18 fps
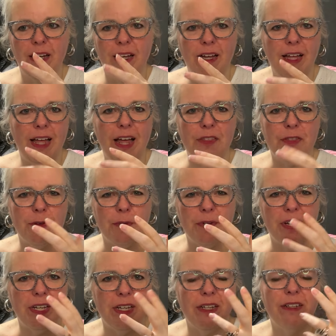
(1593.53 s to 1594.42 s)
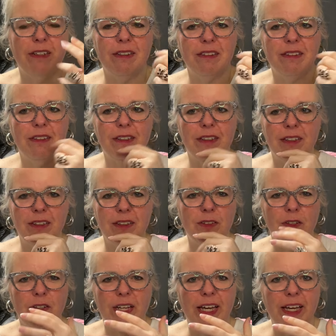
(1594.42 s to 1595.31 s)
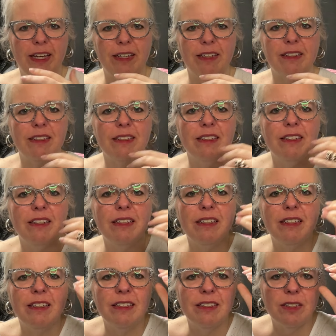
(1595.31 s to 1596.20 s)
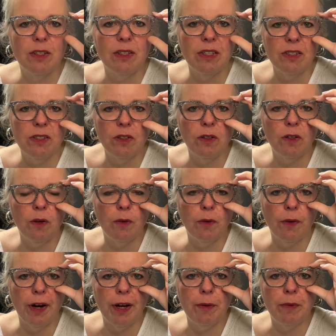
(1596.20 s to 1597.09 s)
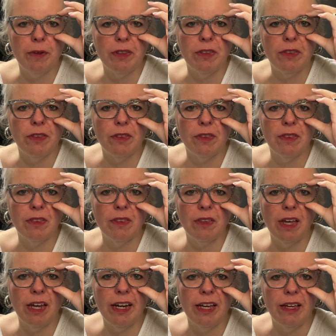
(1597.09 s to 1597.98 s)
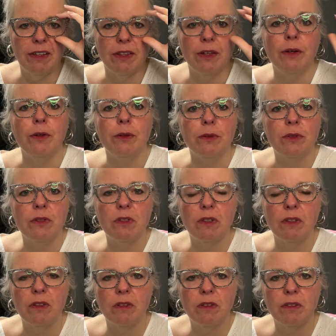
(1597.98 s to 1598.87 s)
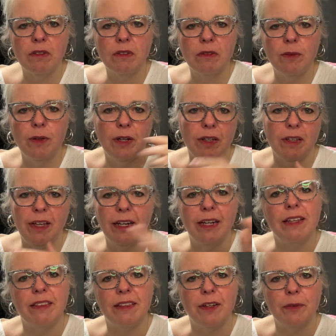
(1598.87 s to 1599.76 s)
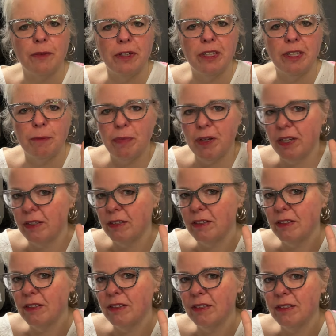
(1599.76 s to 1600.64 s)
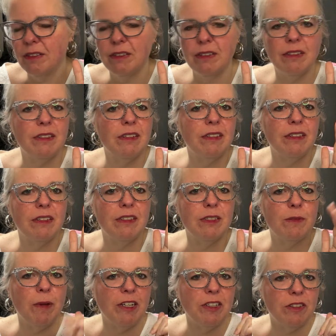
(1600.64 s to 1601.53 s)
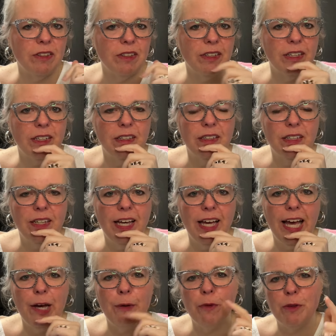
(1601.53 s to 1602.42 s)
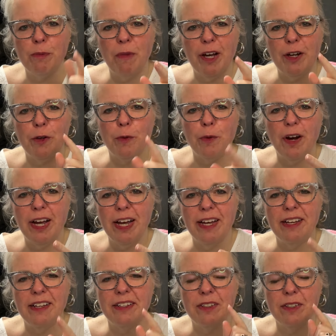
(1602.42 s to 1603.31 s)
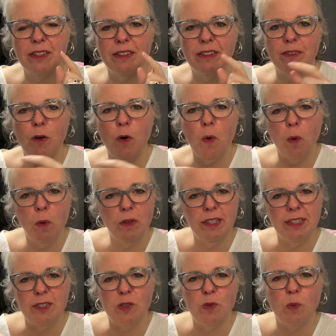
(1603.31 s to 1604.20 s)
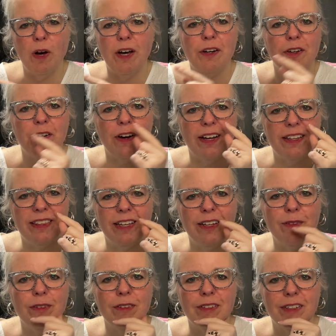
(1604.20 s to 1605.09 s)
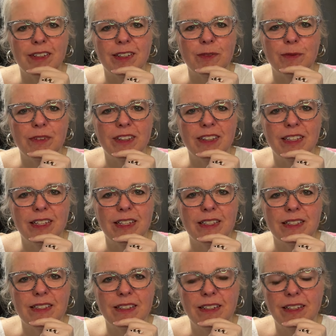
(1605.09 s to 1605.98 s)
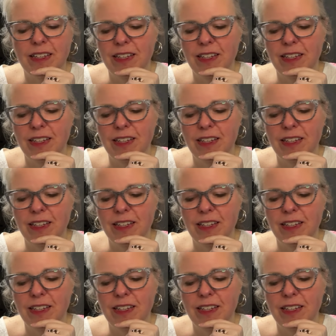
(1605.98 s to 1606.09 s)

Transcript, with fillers: heathery looking. So this will go great with any of those. Well, anything really, but especially. And with my gray holy sweater, I think will look good with this